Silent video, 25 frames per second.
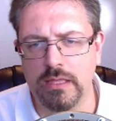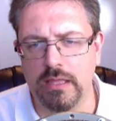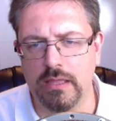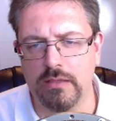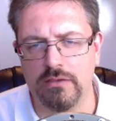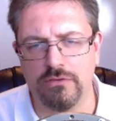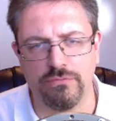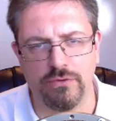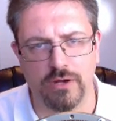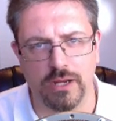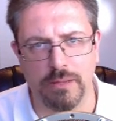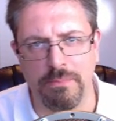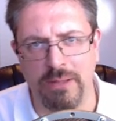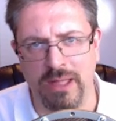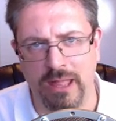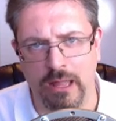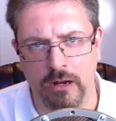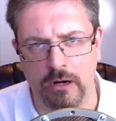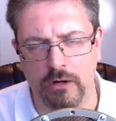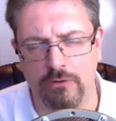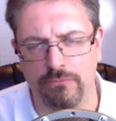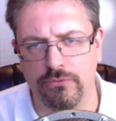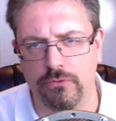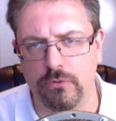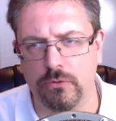It's very
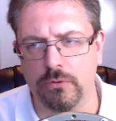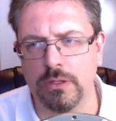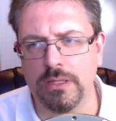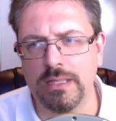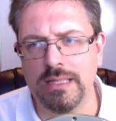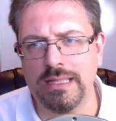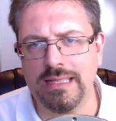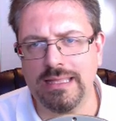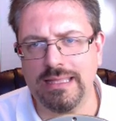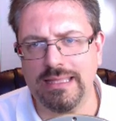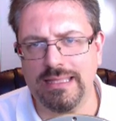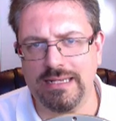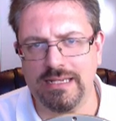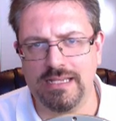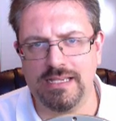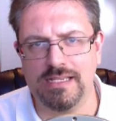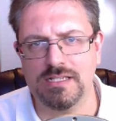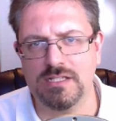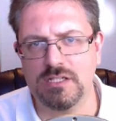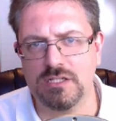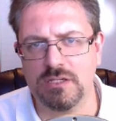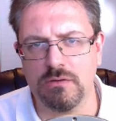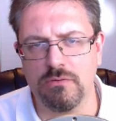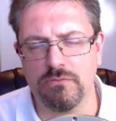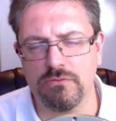powerful. It
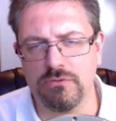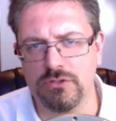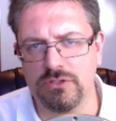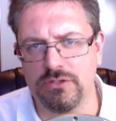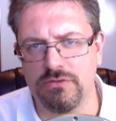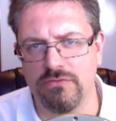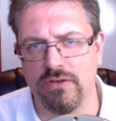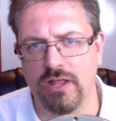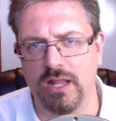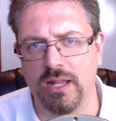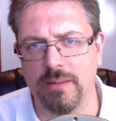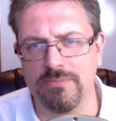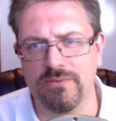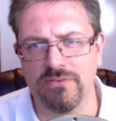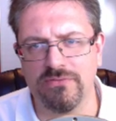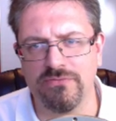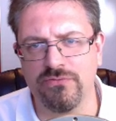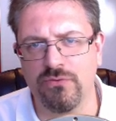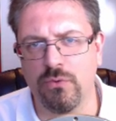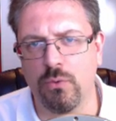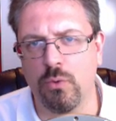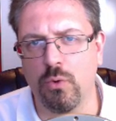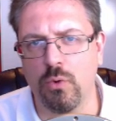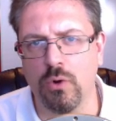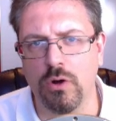is developed
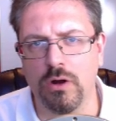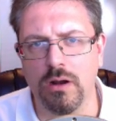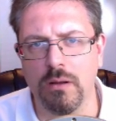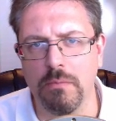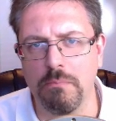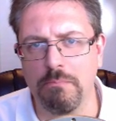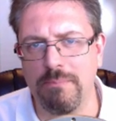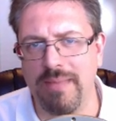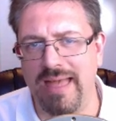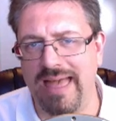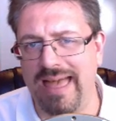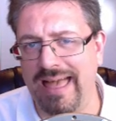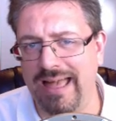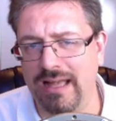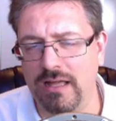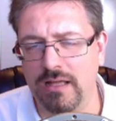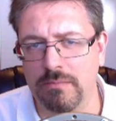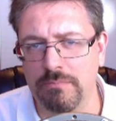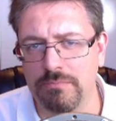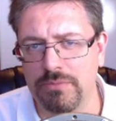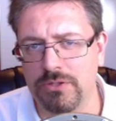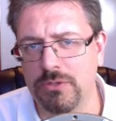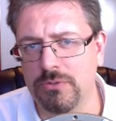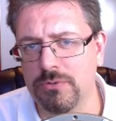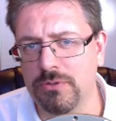for Mac
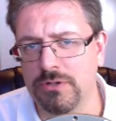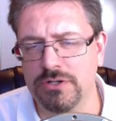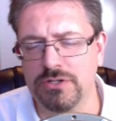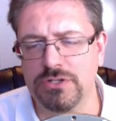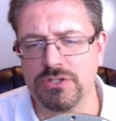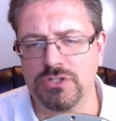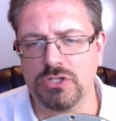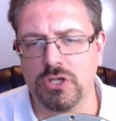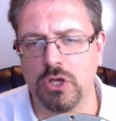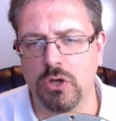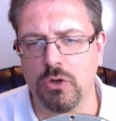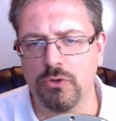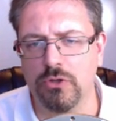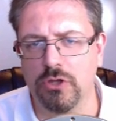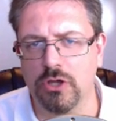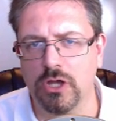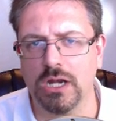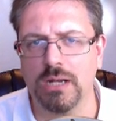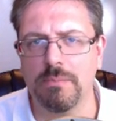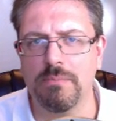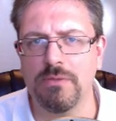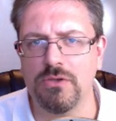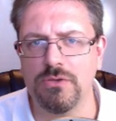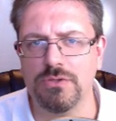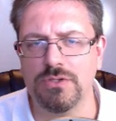computers, so you're
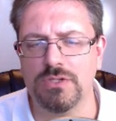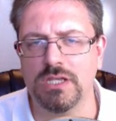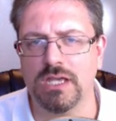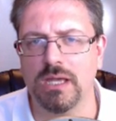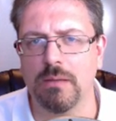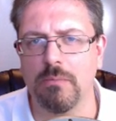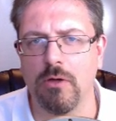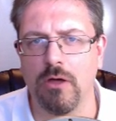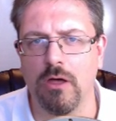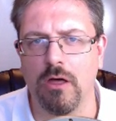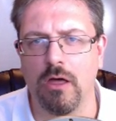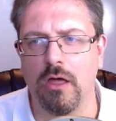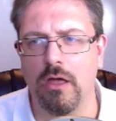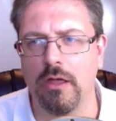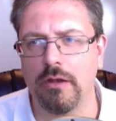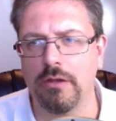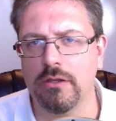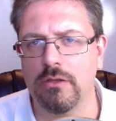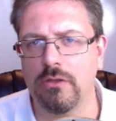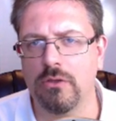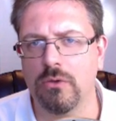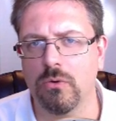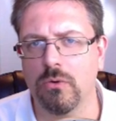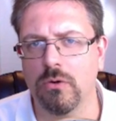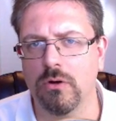going to be using them on
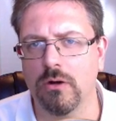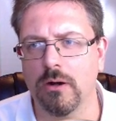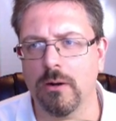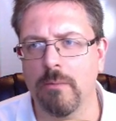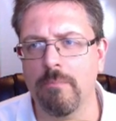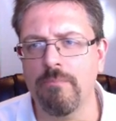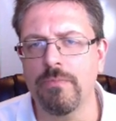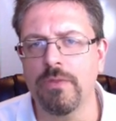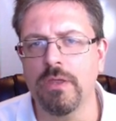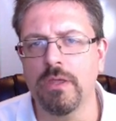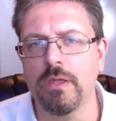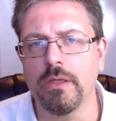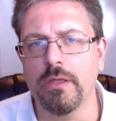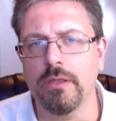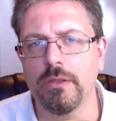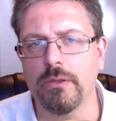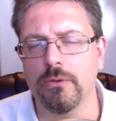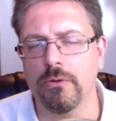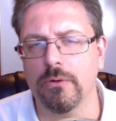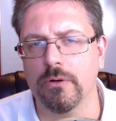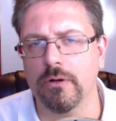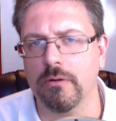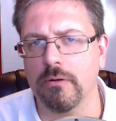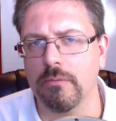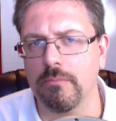your
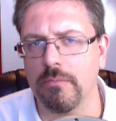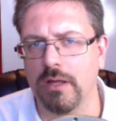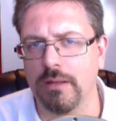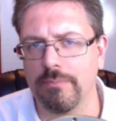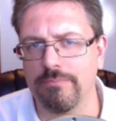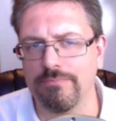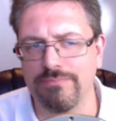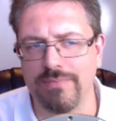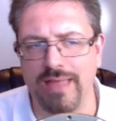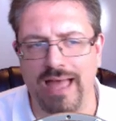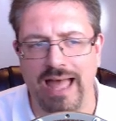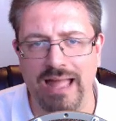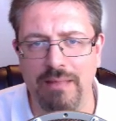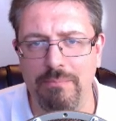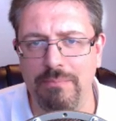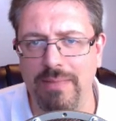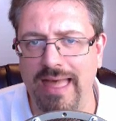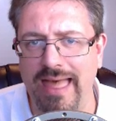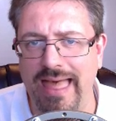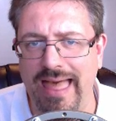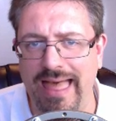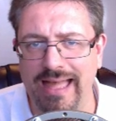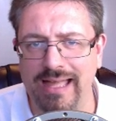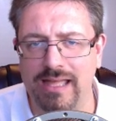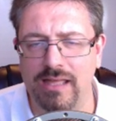your uh,
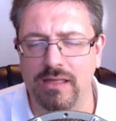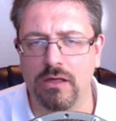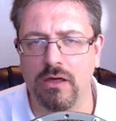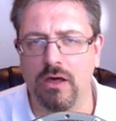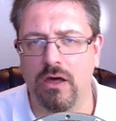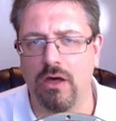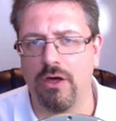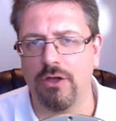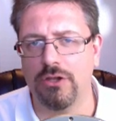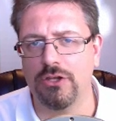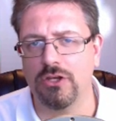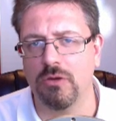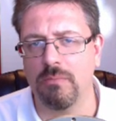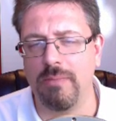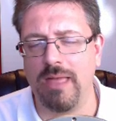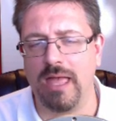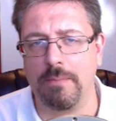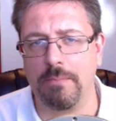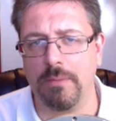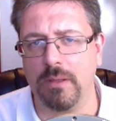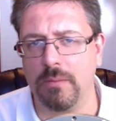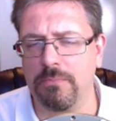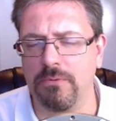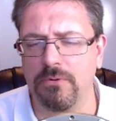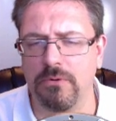iMac, on your
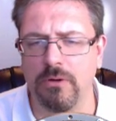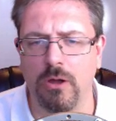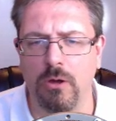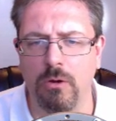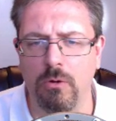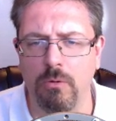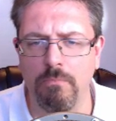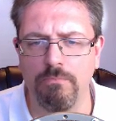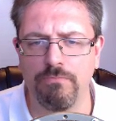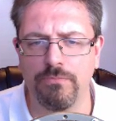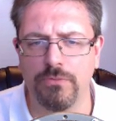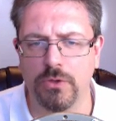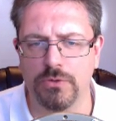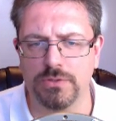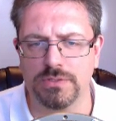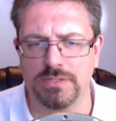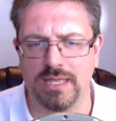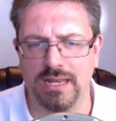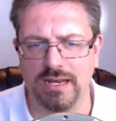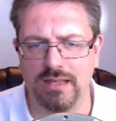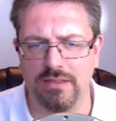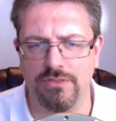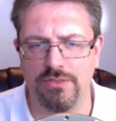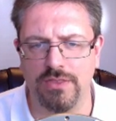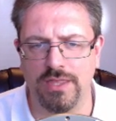MacBook Pro, those
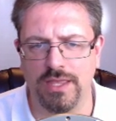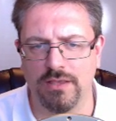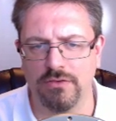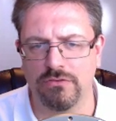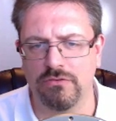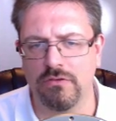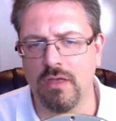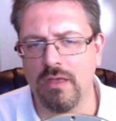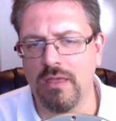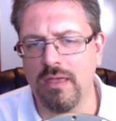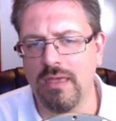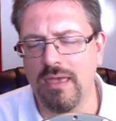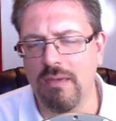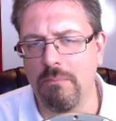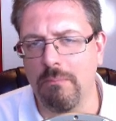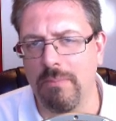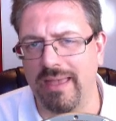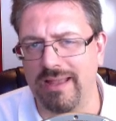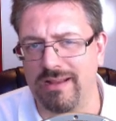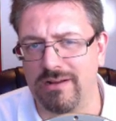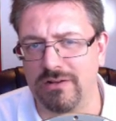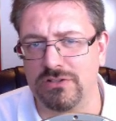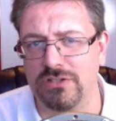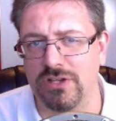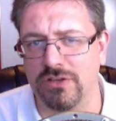kind of things.
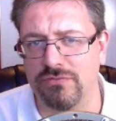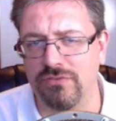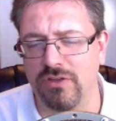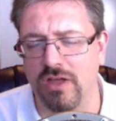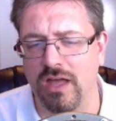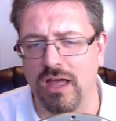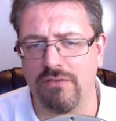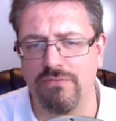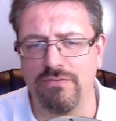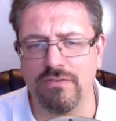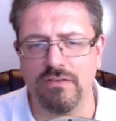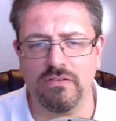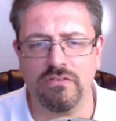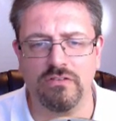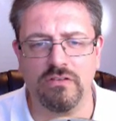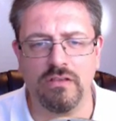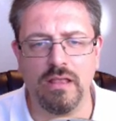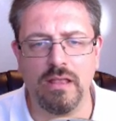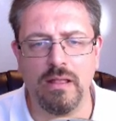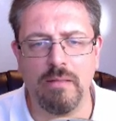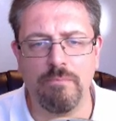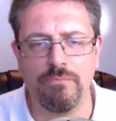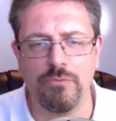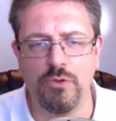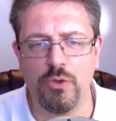Microsoft Office,
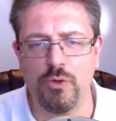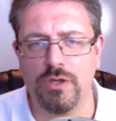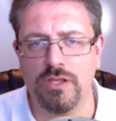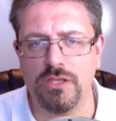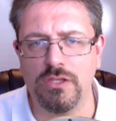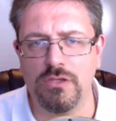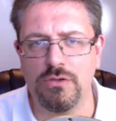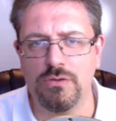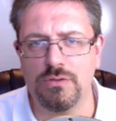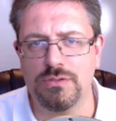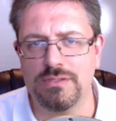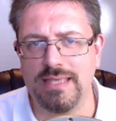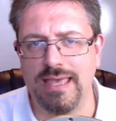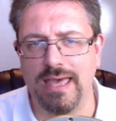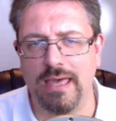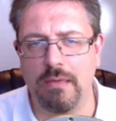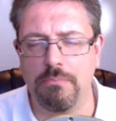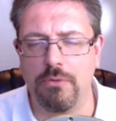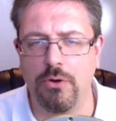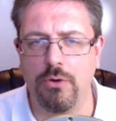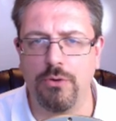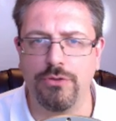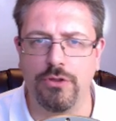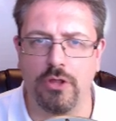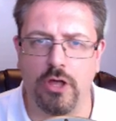you can use that
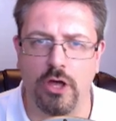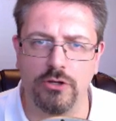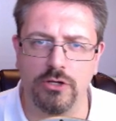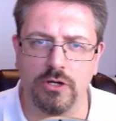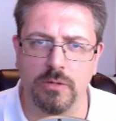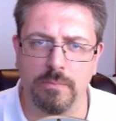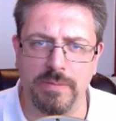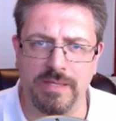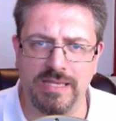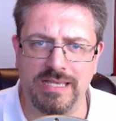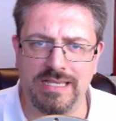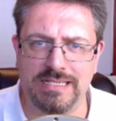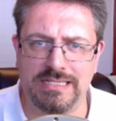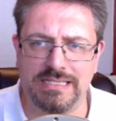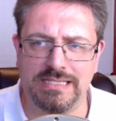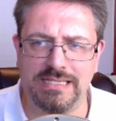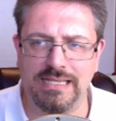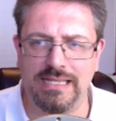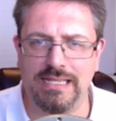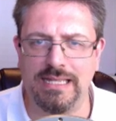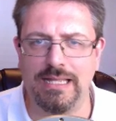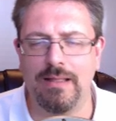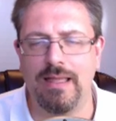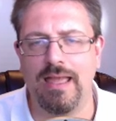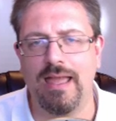both on your
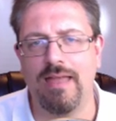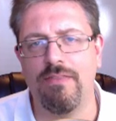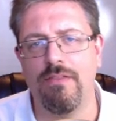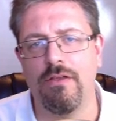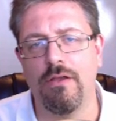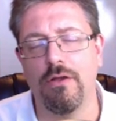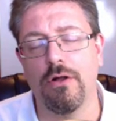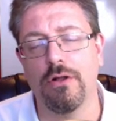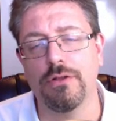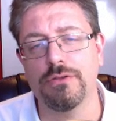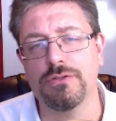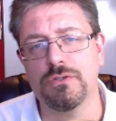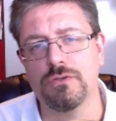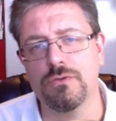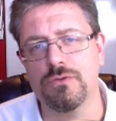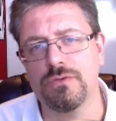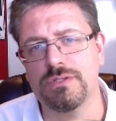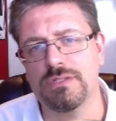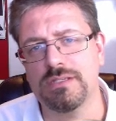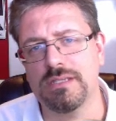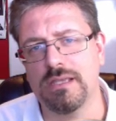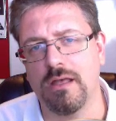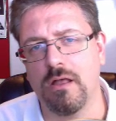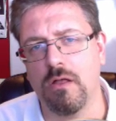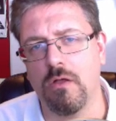PC and they also
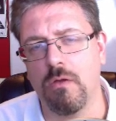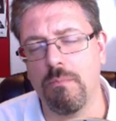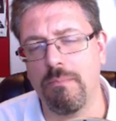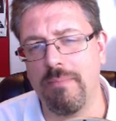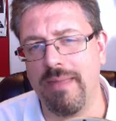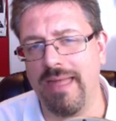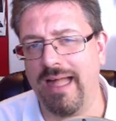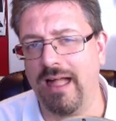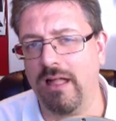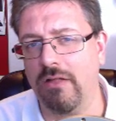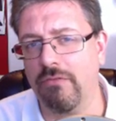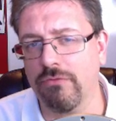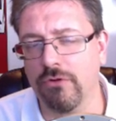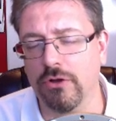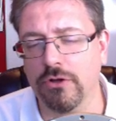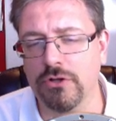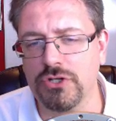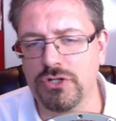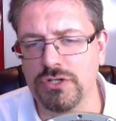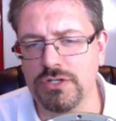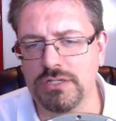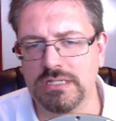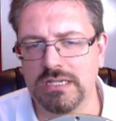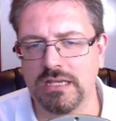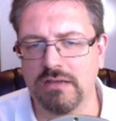sell Mac
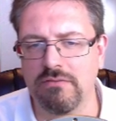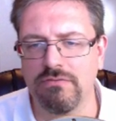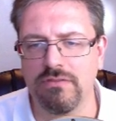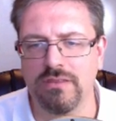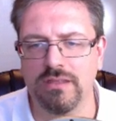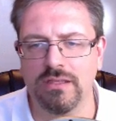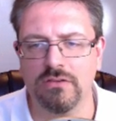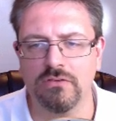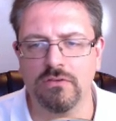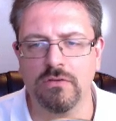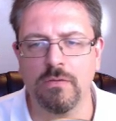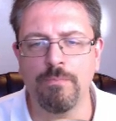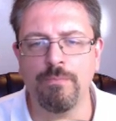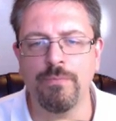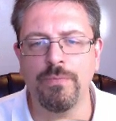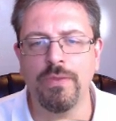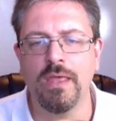versions of this.